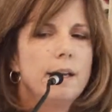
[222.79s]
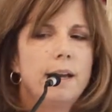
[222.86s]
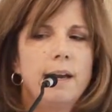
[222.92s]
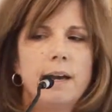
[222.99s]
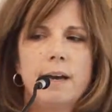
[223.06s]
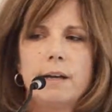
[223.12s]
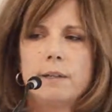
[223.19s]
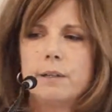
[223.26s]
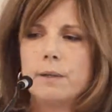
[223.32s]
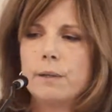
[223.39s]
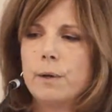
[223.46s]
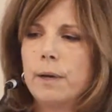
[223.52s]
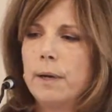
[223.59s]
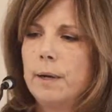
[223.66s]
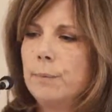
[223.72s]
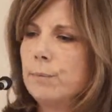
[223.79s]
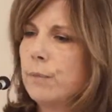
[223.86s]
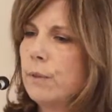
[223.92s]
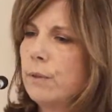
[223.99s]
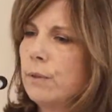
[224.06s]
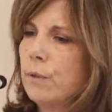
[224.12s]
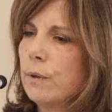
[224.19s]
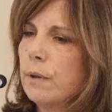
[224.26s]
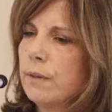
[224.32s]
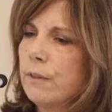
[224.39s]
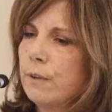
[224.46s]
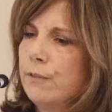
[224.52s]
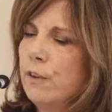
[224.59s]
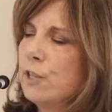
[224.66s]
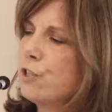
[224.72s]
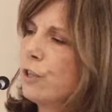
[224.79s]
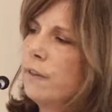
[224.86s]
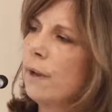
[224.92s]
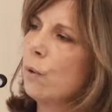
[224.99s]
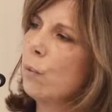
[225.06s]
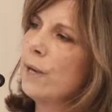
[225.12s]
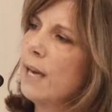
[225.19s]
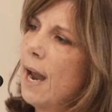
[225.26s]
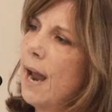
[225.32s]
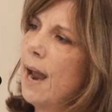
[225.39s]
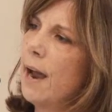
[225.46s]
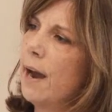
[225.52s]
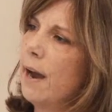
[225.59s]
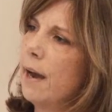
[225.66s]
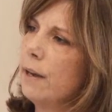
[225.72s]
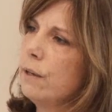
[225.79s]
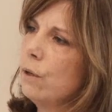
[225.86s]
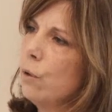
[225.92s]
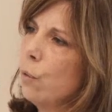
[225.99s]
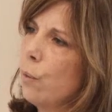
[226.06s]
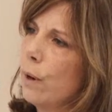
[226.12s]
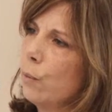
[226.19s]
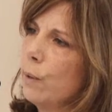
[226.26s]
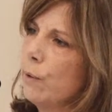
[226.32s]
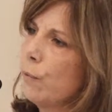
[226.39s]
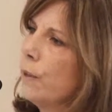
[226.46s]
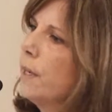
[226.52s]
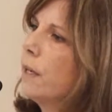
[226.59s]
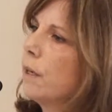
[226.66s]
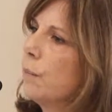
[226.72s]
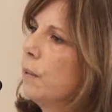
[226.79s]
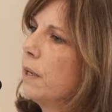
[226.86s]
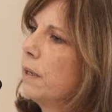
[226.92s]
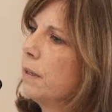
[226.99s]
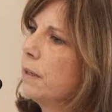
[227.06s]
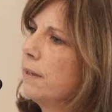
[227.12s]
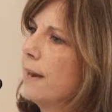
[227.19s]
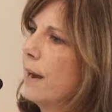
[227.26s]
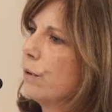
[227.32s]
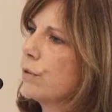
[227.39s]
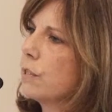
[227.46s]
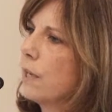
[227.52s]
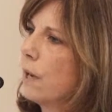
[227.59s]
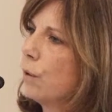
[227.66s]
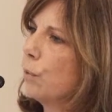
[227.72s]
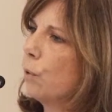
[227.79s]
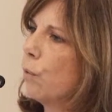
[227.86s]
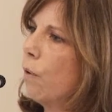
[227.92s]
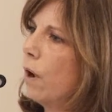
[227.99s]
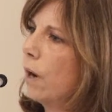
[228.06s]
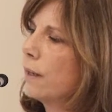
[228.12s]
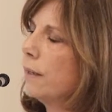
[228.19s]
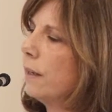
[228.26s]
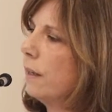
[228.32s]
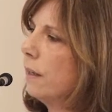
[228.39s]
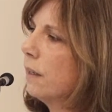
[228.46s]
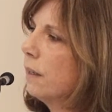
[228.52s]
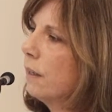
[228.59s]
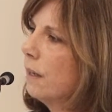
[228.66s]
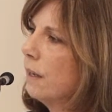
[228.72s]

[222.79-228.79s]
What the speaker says: And the vision that we had when we recommitted to downtown Milwaukee,